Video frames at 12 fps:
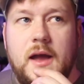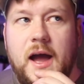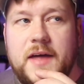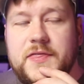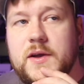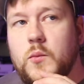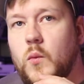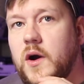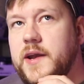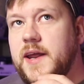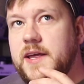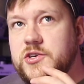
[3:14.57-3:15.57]
I think
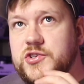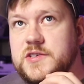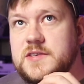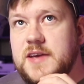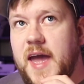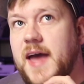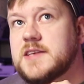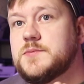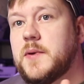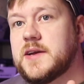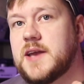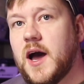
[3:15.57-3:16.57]
one interesting
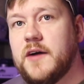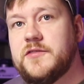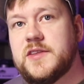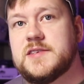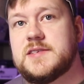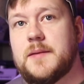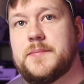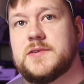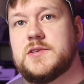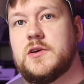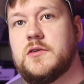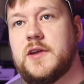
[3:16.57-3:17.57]
aspect of this
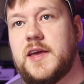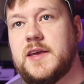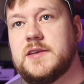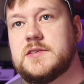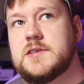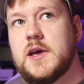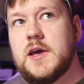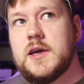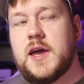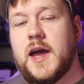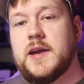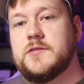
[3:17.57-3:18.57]
episode is
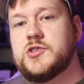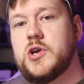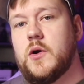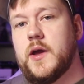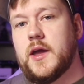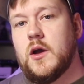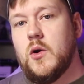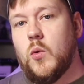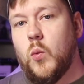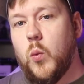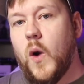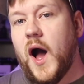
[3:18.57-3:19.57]
kind of showing
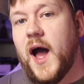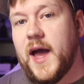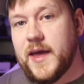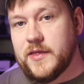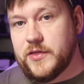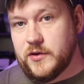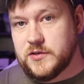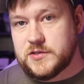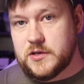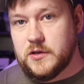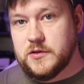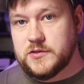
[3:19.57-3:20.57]
why those
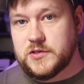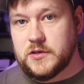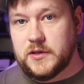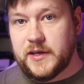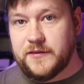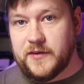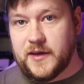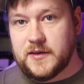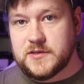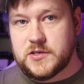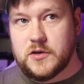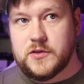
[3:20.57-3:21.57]
clones are
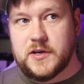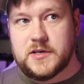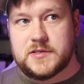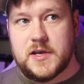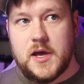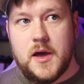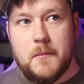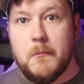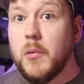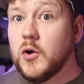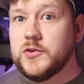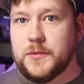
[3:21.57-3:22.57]
leaving. So there's
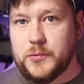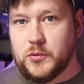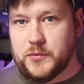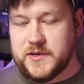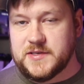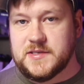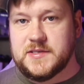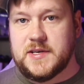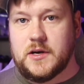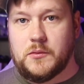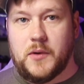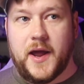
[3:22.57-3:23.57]
multiple reasons
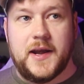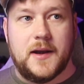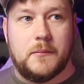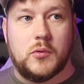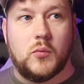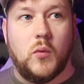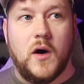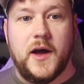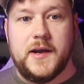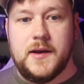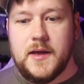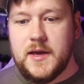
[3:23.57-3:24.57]
here, right? Number
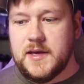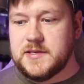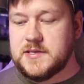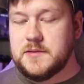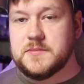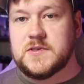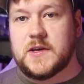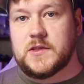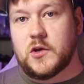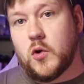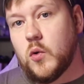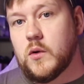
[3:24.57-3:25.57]
one, it seems like
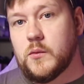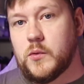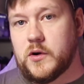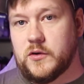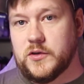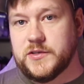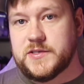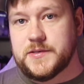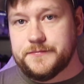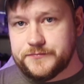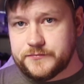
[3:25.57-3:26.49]
the core worlds